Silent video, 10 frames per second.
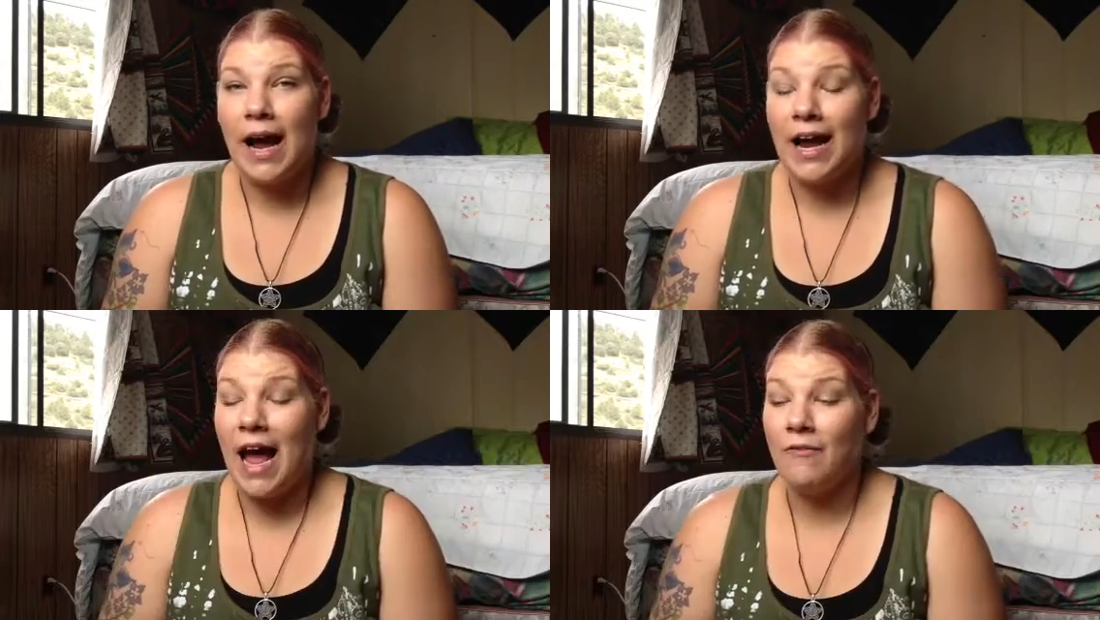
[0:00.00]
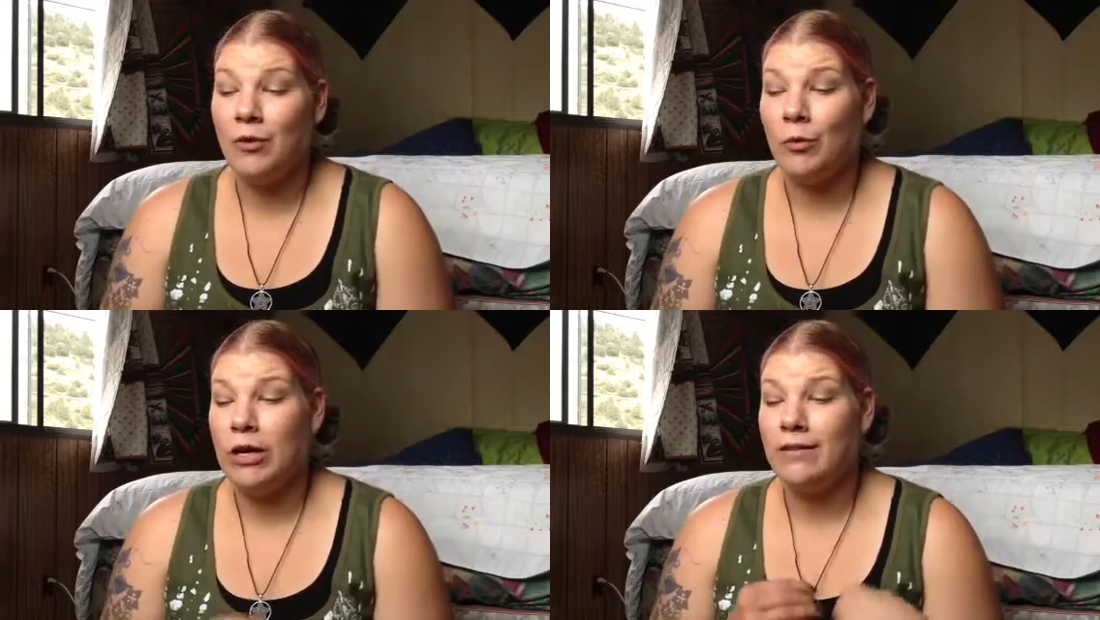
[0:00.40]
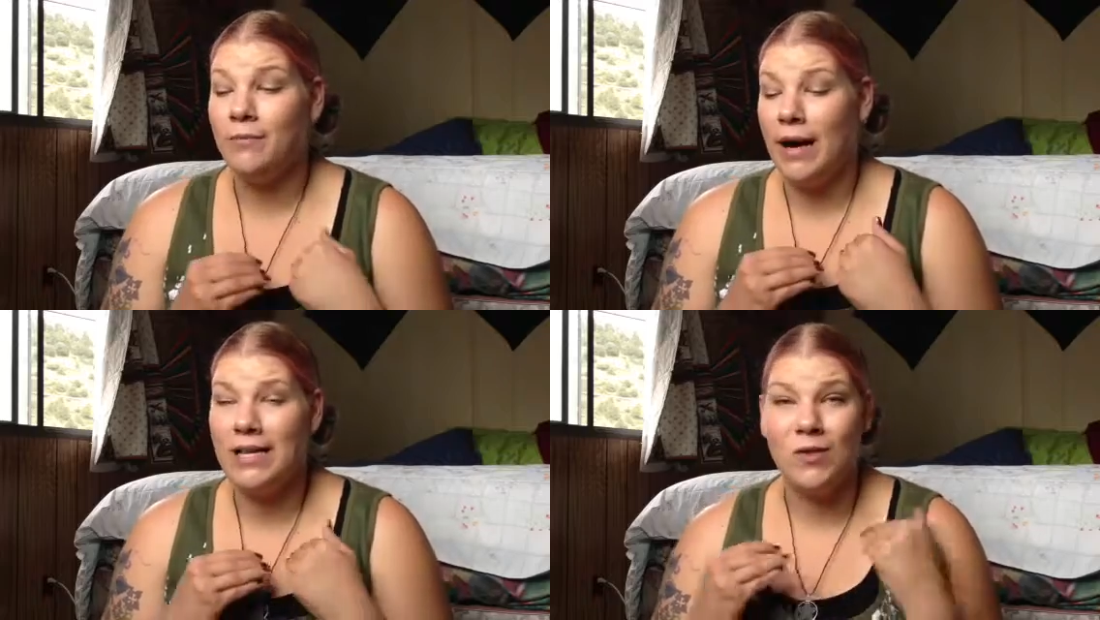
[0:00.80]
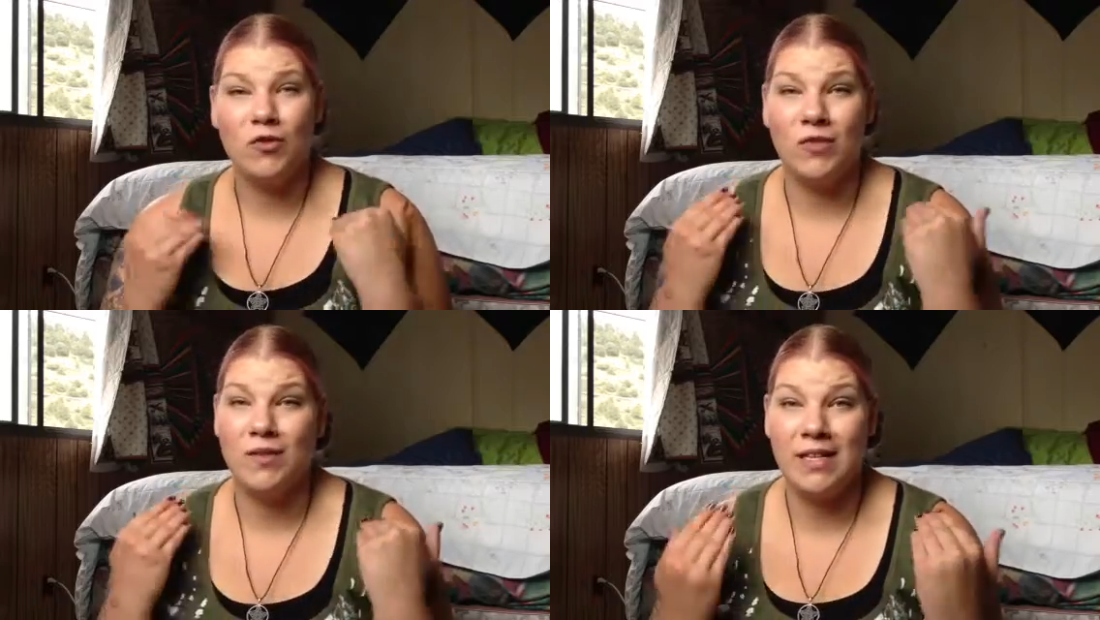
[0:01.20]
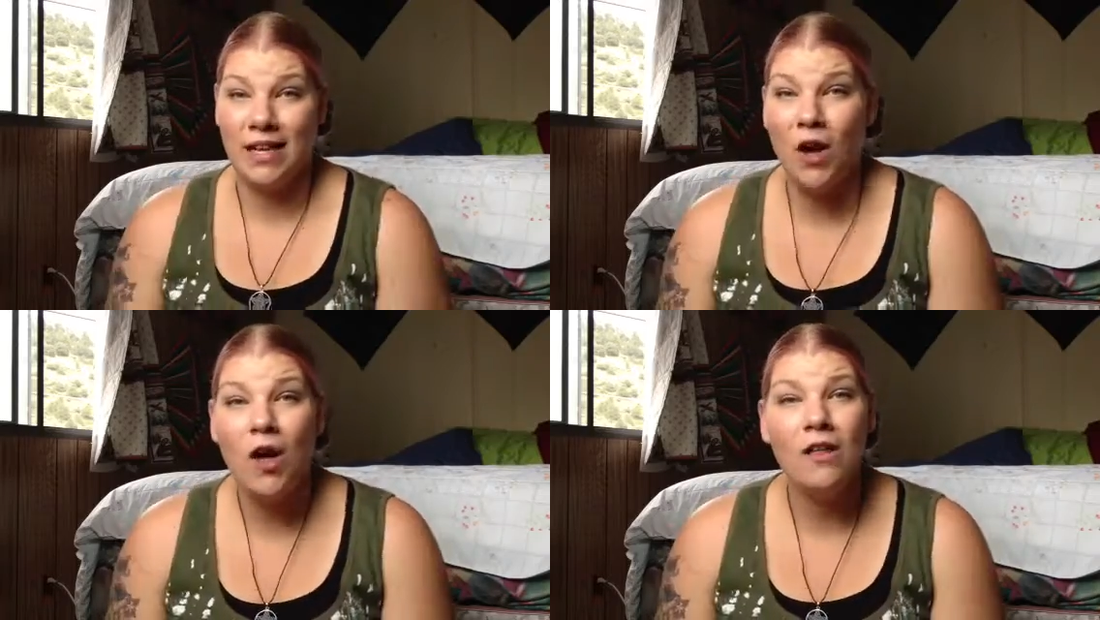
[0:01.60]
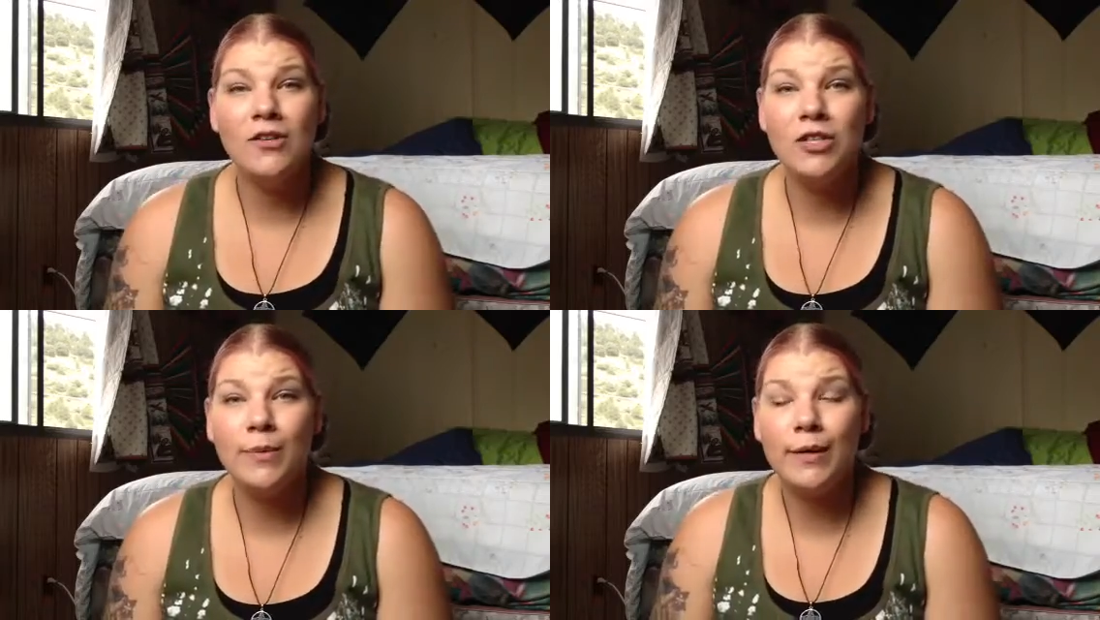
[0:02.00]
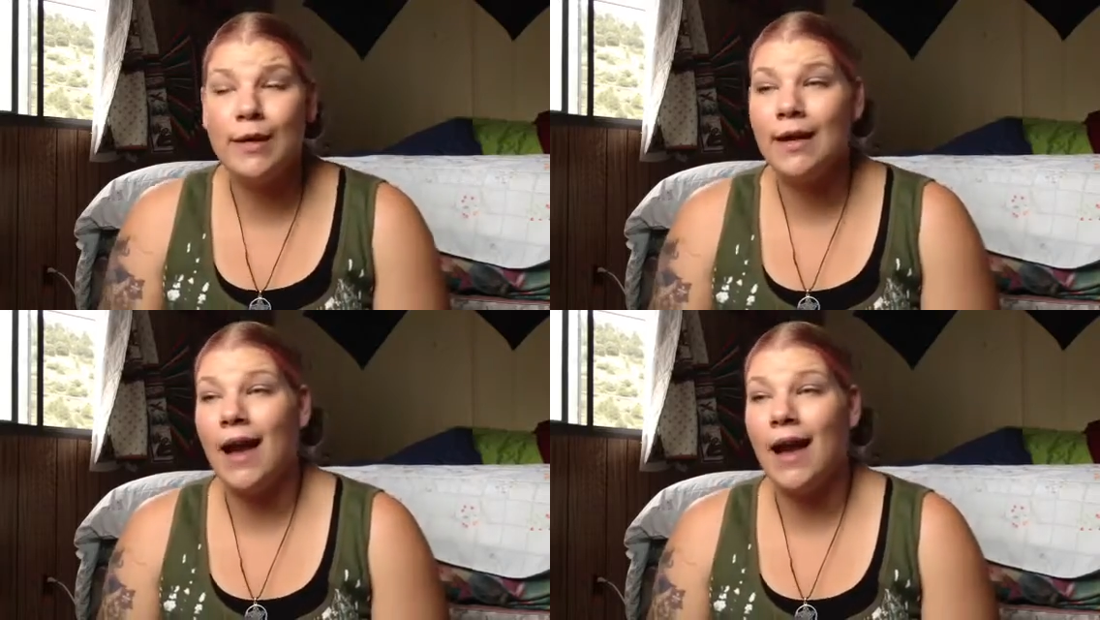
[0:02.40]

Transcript: I have to read my social psychology book